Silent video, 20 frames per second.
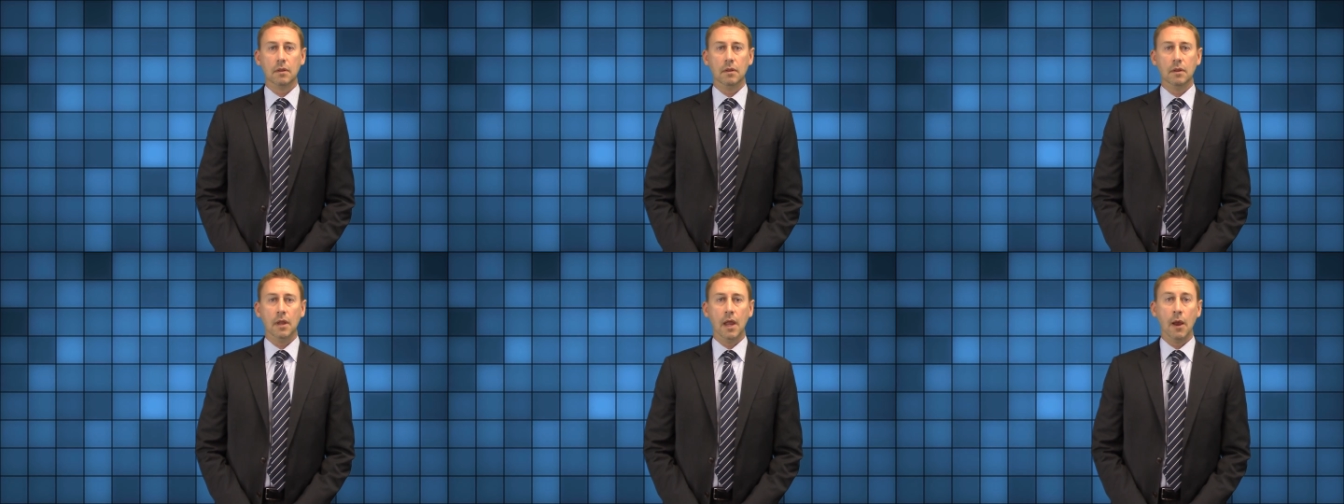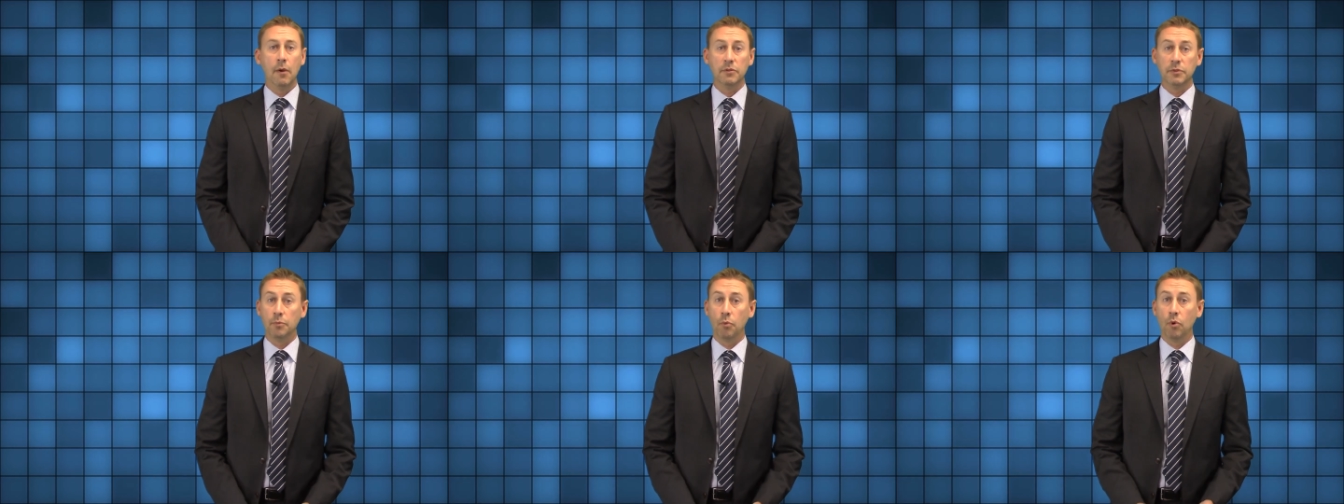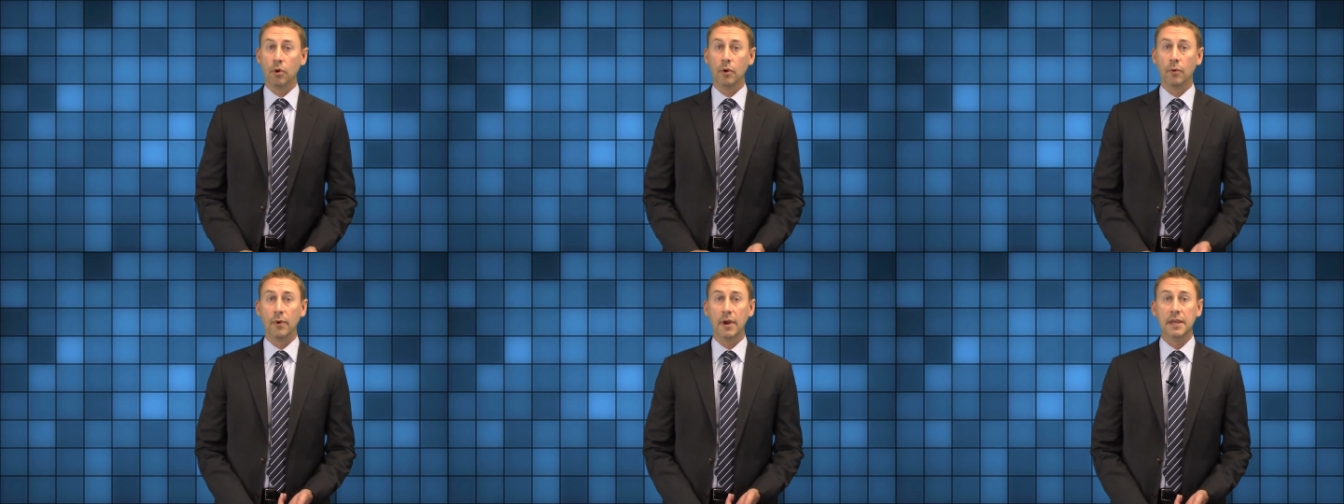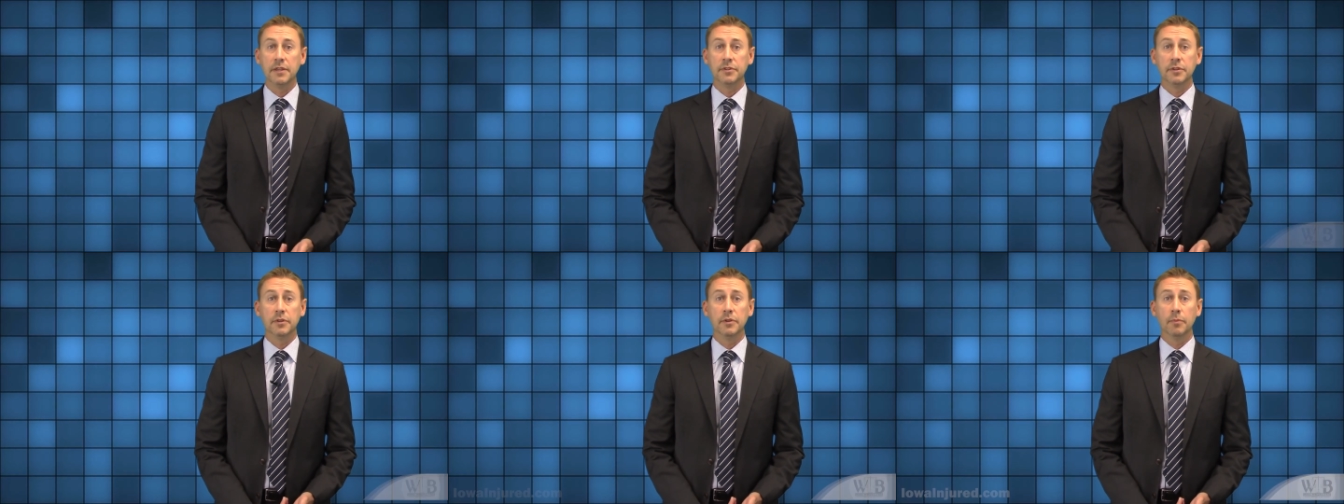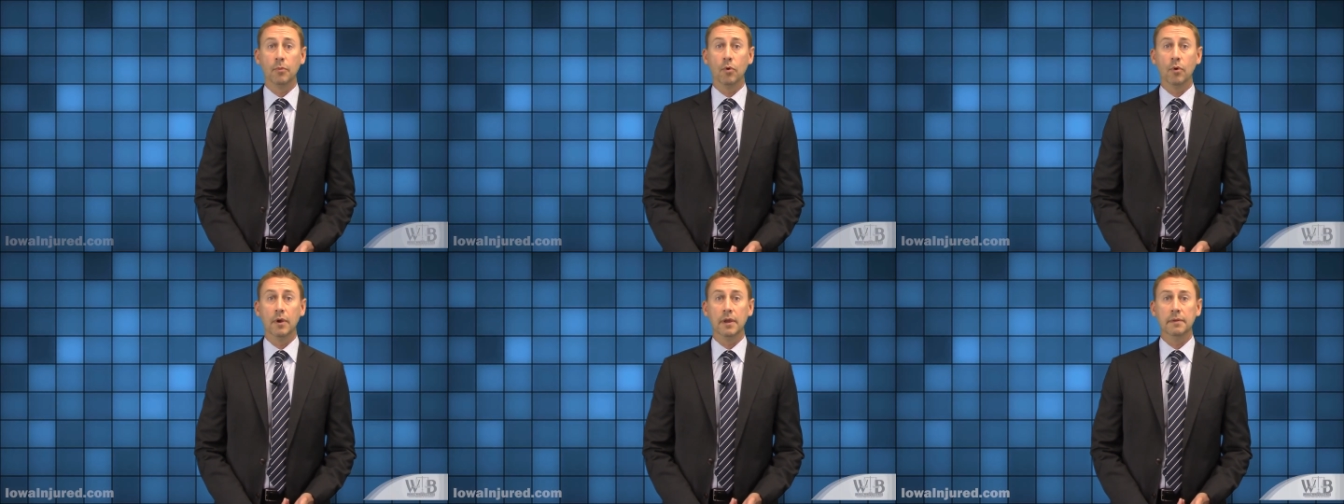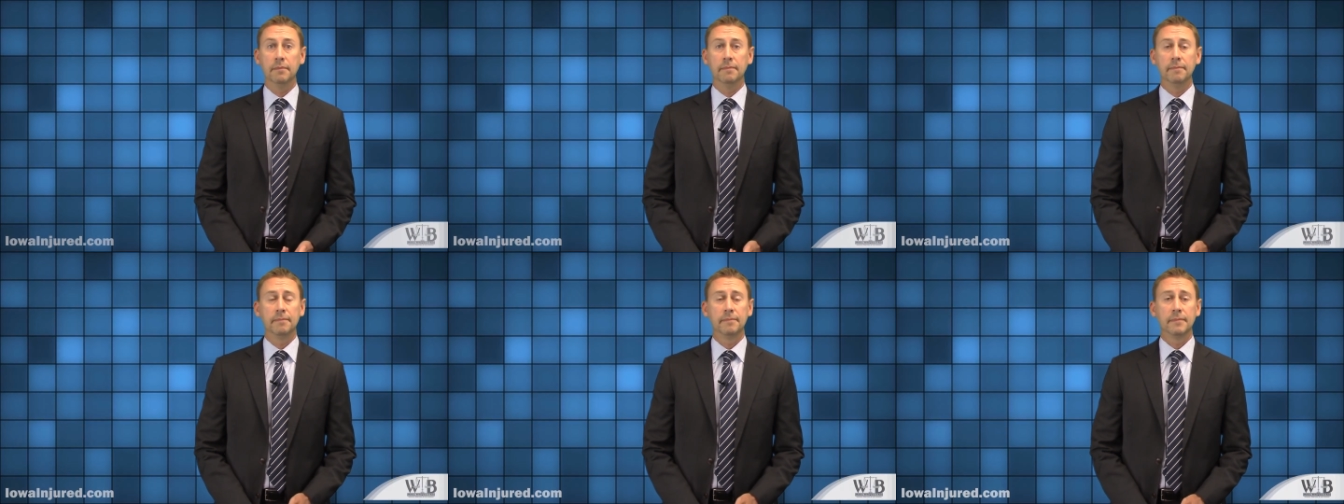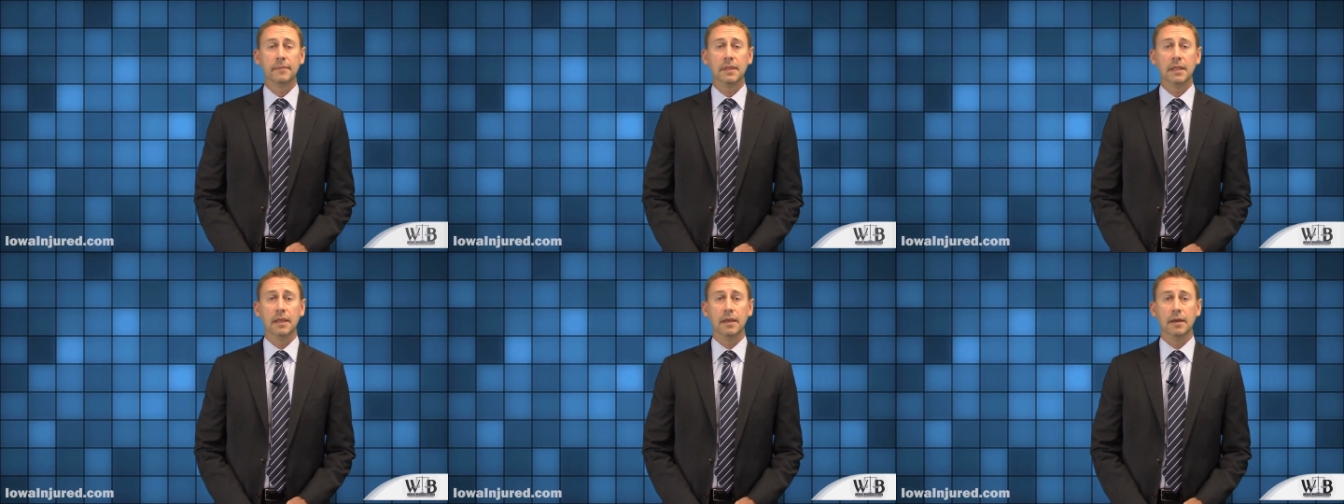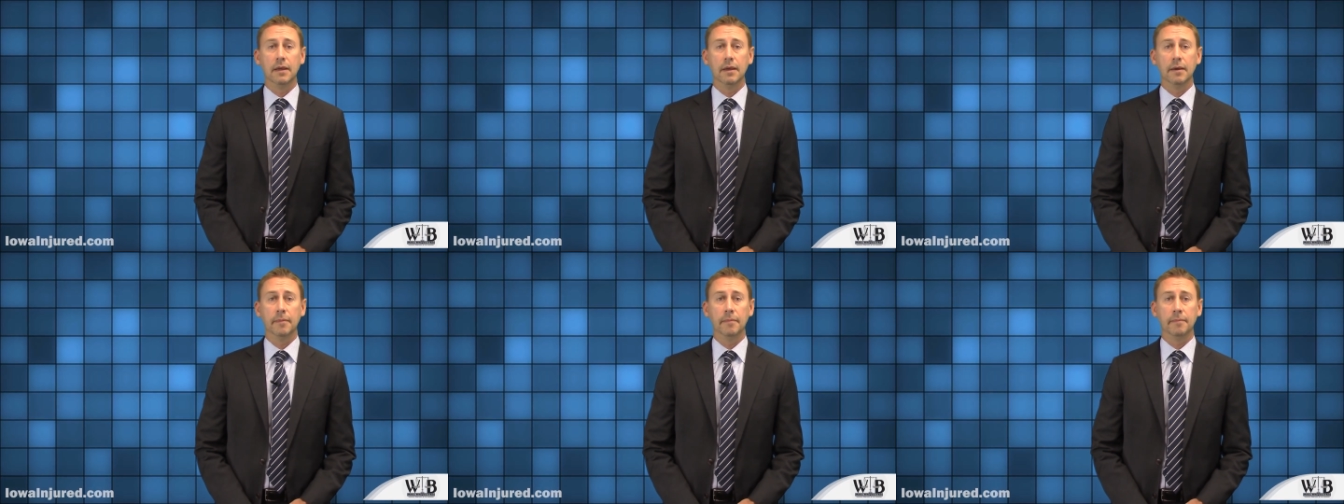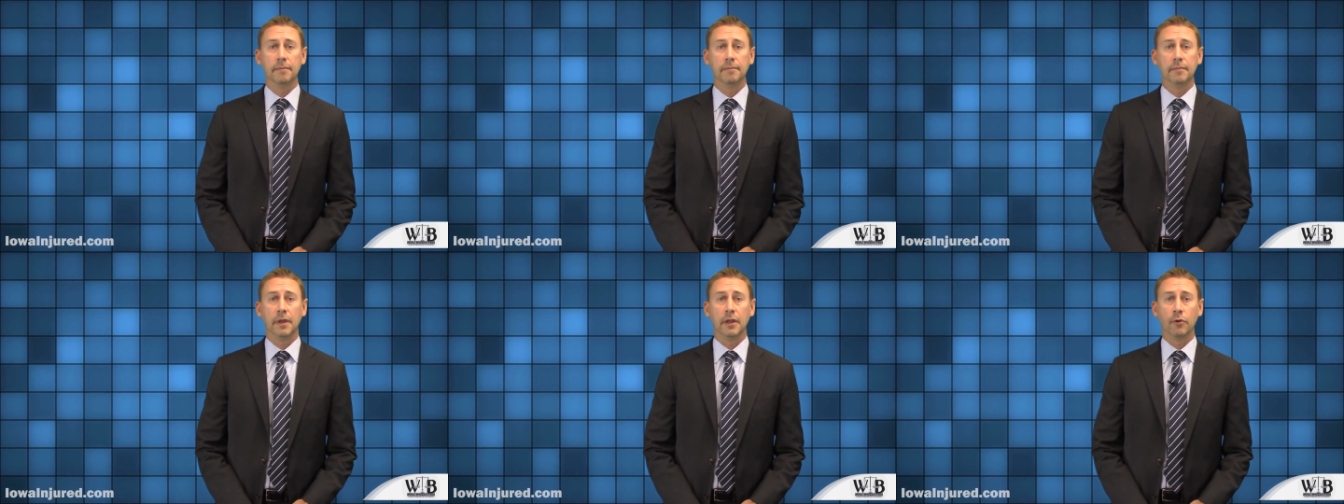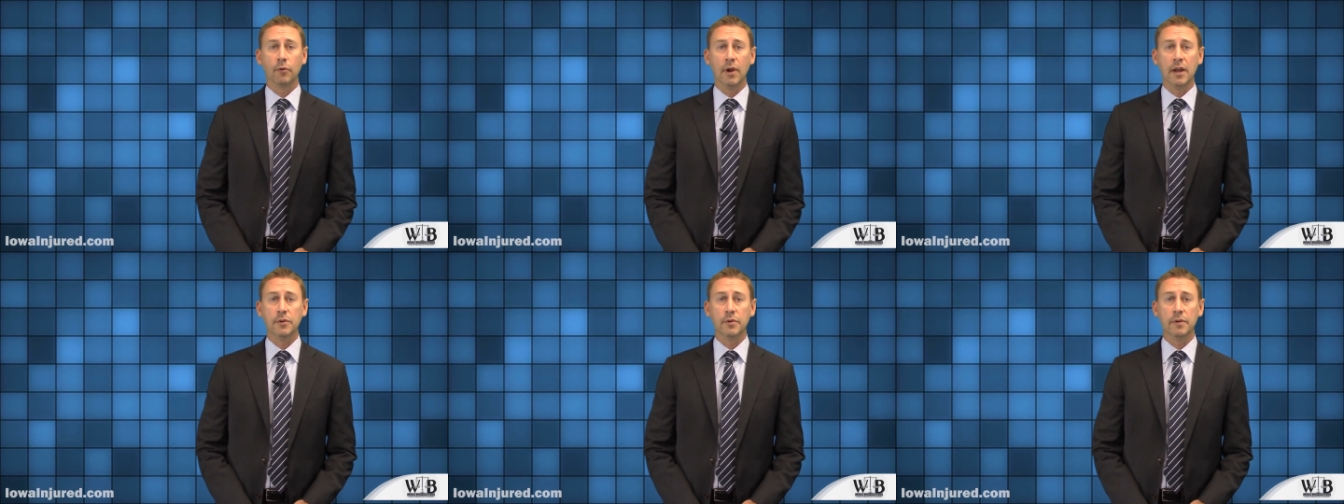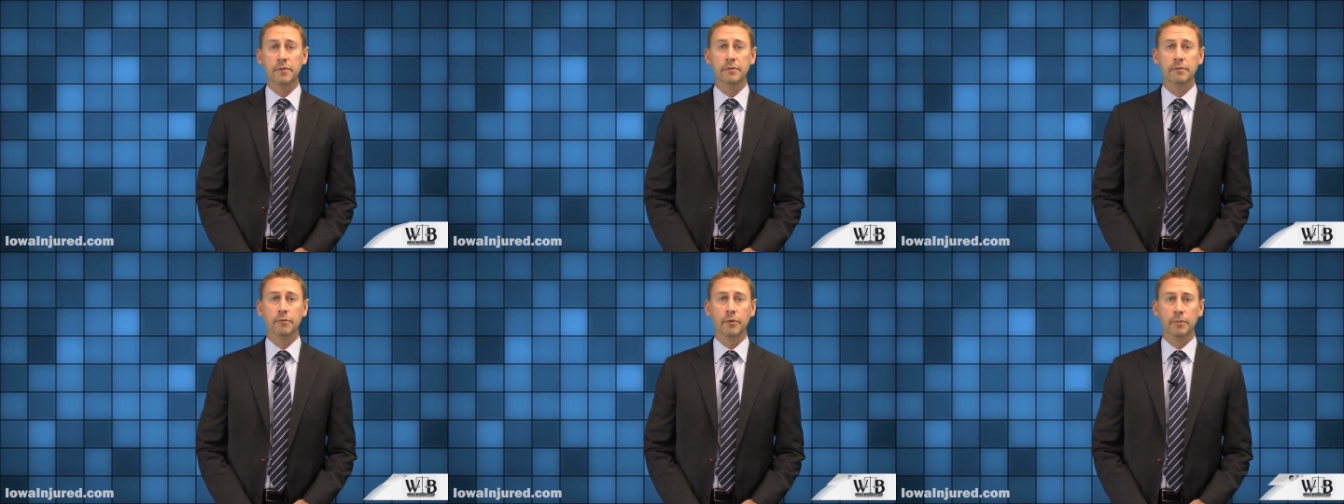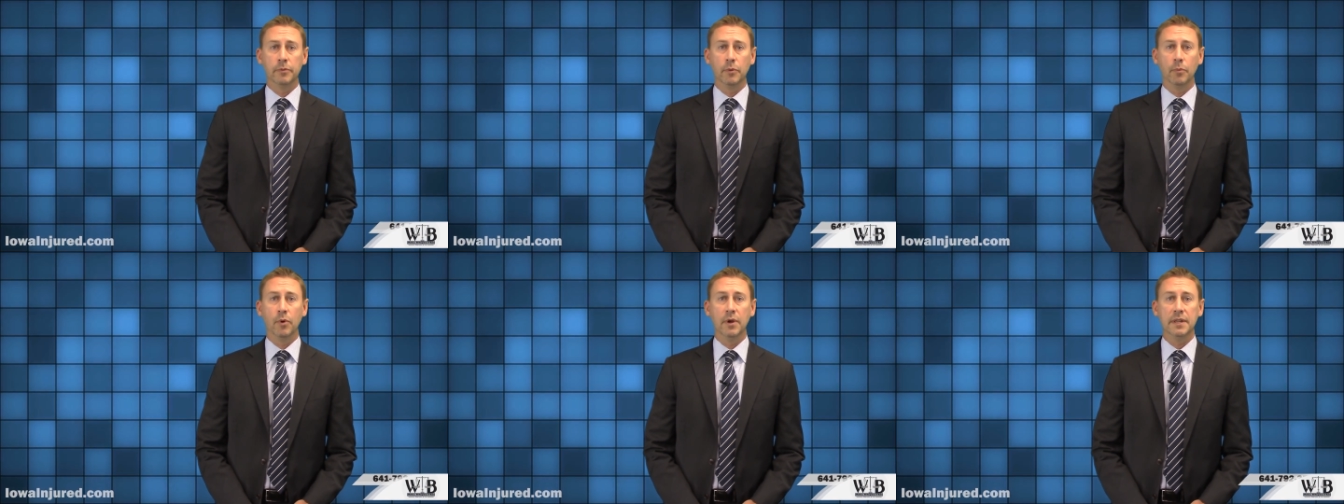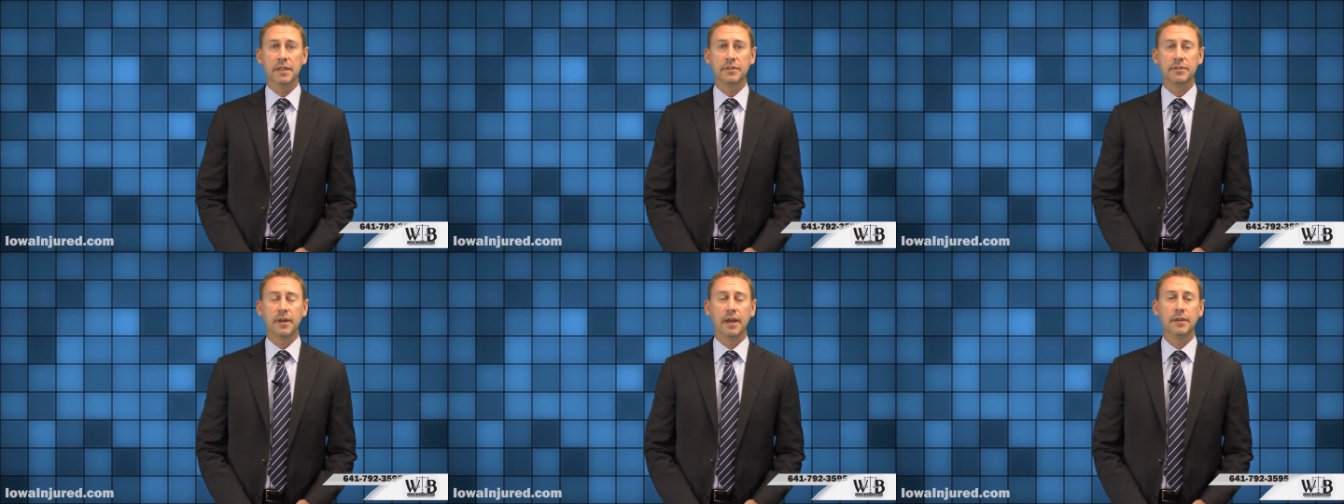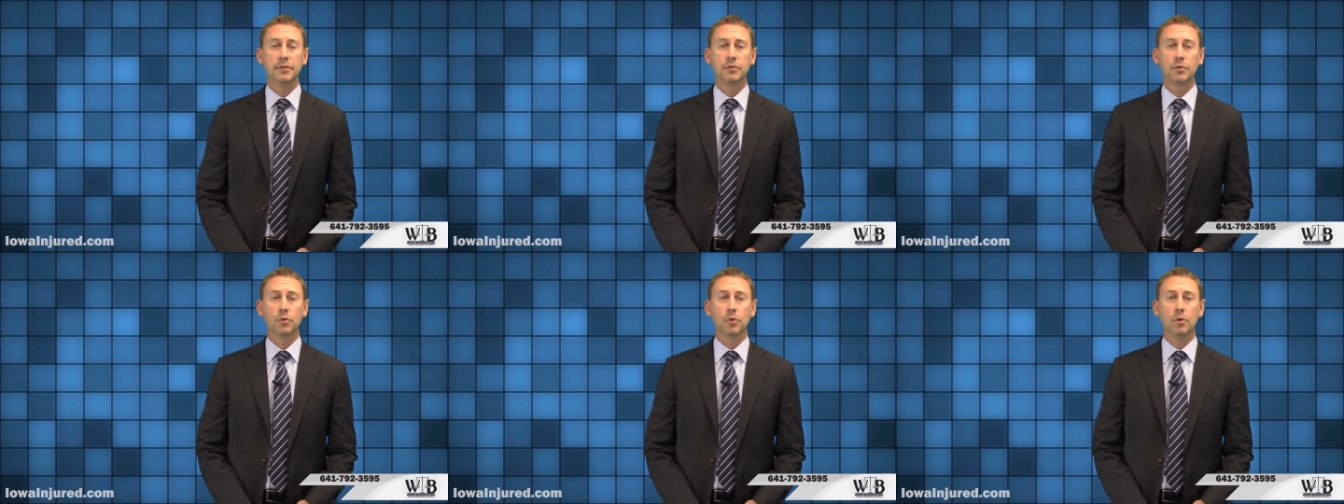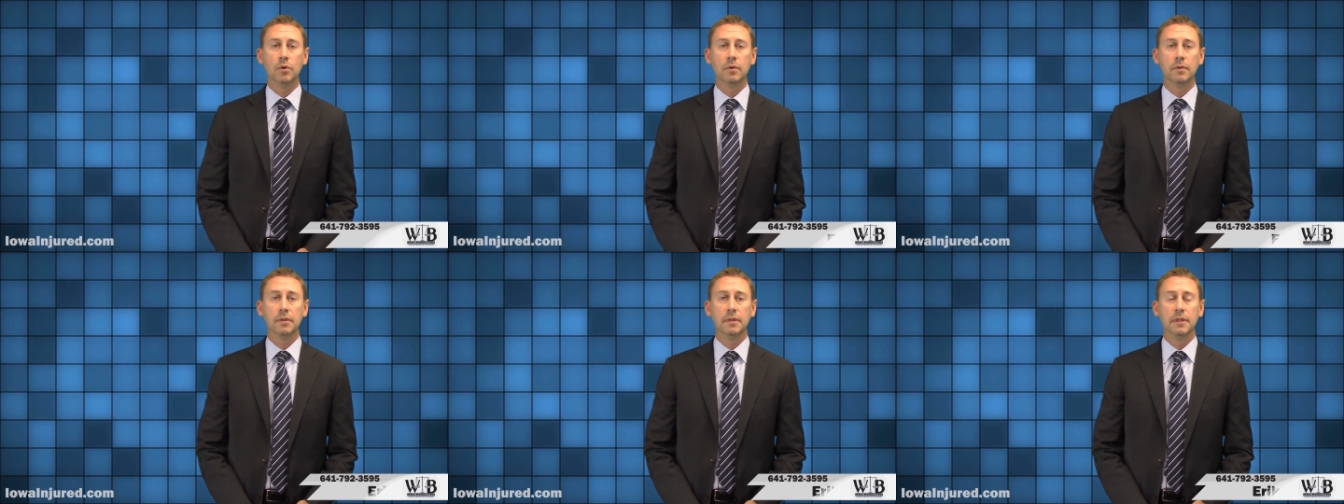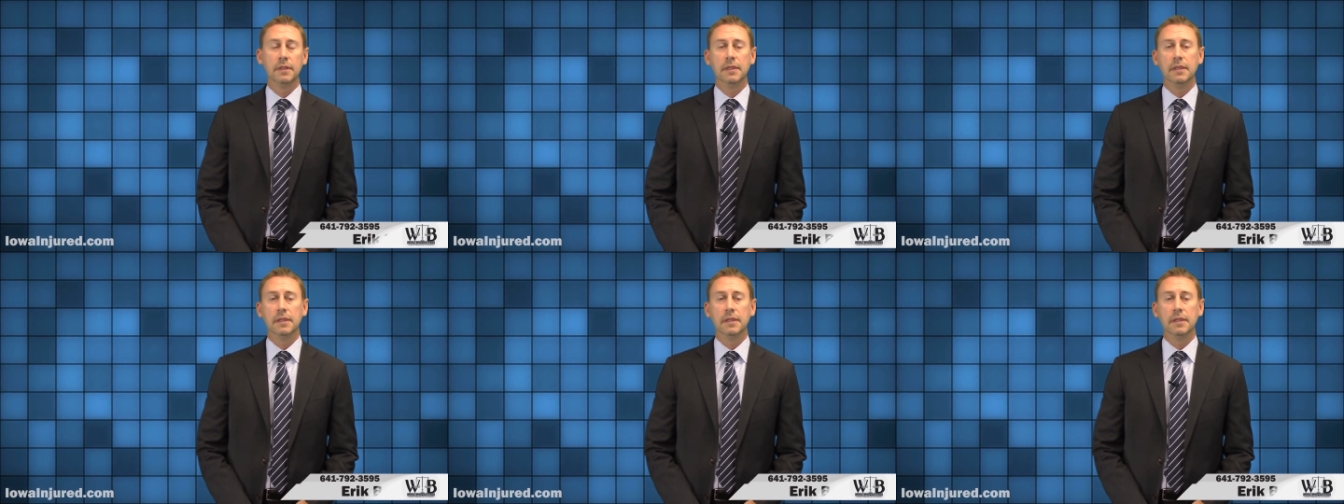I was born and raised in Des Moines. I graduated from Des Moines East High School,